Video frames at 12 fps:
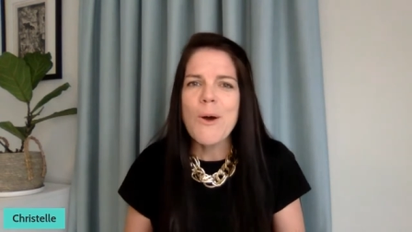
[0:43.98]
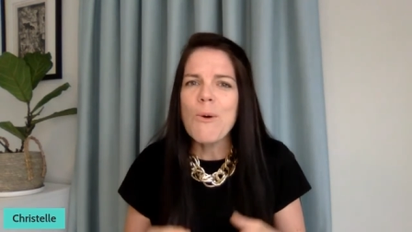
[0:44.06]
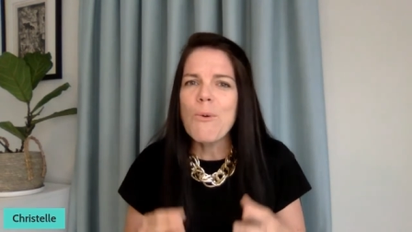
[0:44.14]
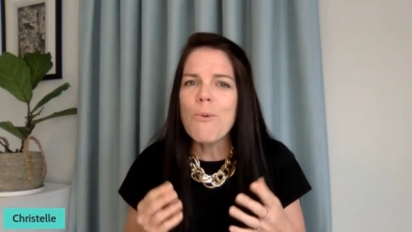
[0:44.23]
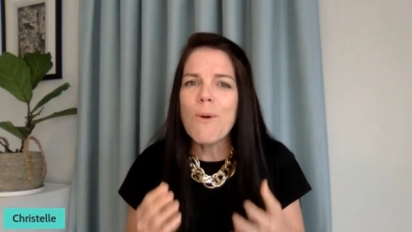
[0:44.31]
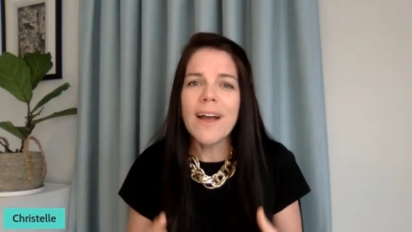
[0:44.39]

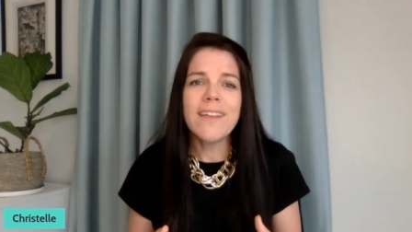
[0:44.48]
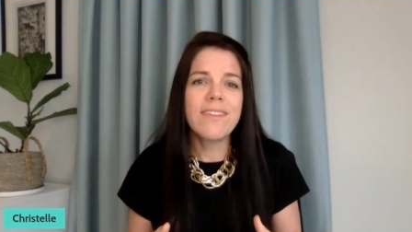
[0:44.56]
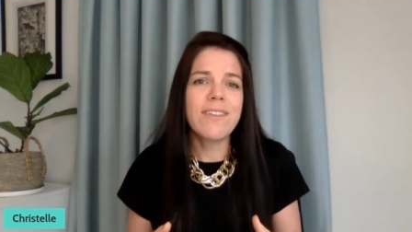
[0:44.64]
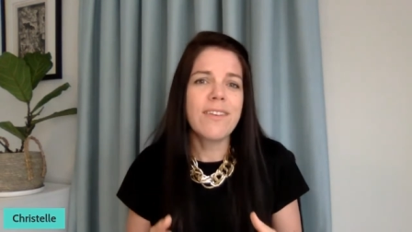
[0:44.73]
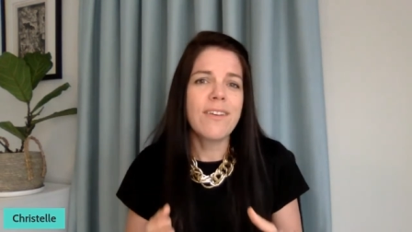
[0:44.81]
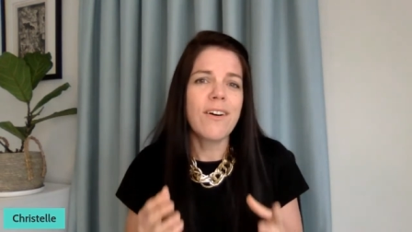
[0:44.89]

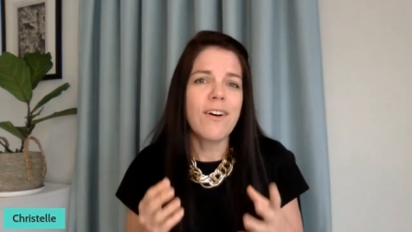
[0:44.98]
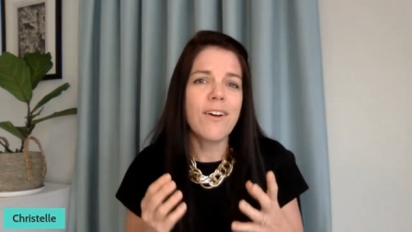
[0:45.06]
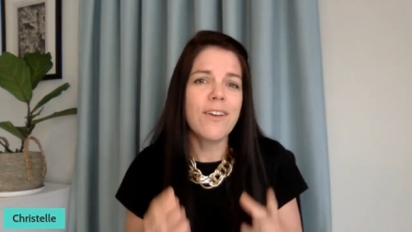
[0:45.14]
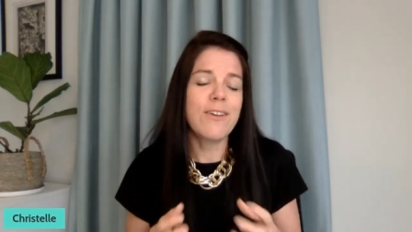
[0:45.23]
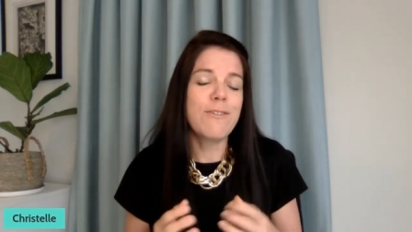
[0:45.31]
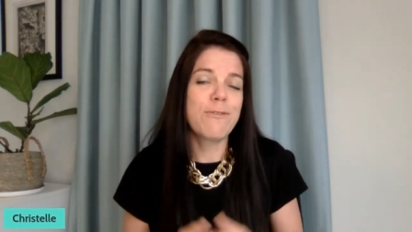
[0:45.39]
what are
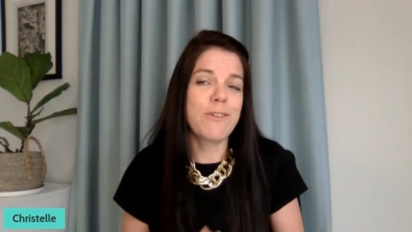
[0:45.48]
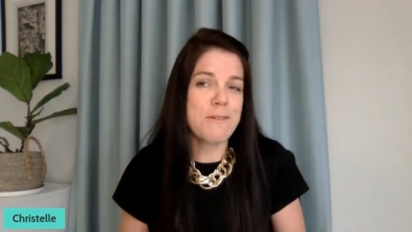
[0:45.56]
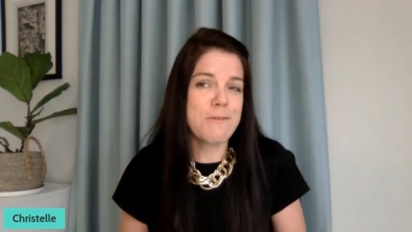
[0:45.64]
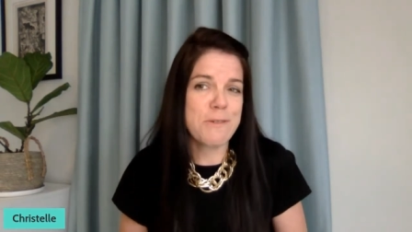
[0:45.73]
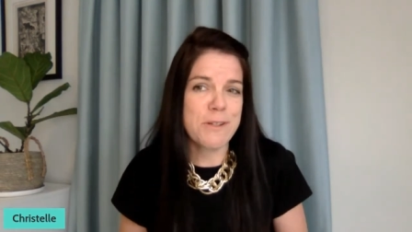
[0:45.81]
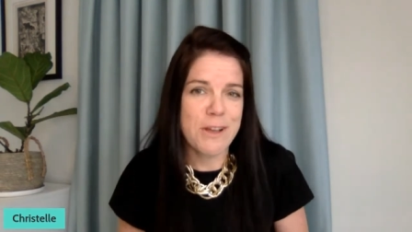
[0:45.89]
you
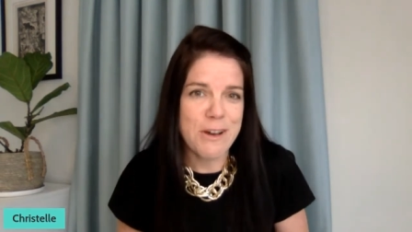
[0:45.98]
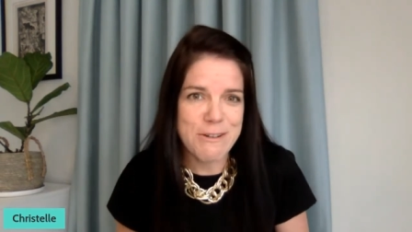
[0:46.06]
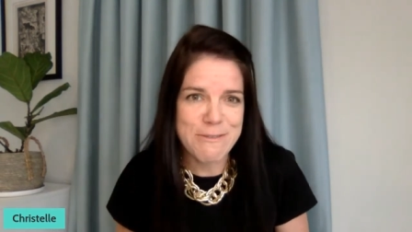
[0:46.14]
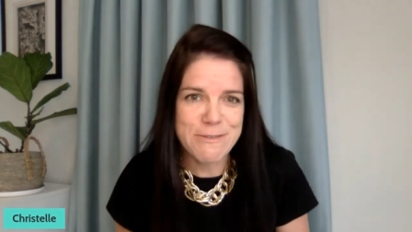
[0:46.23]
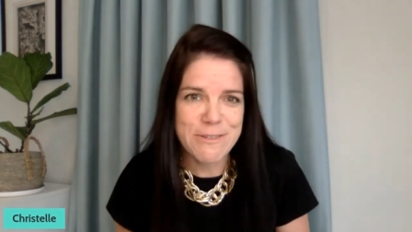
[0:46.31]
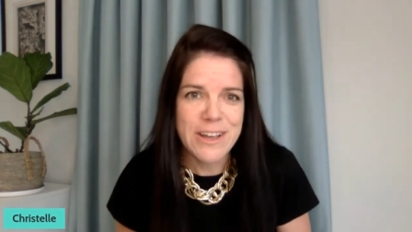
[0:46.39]
fearful
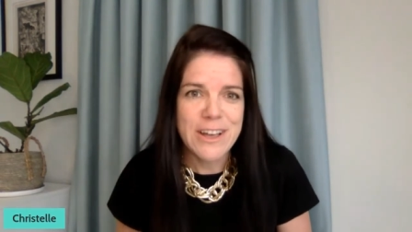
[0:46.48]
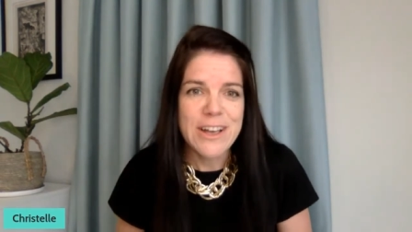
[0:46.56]
of?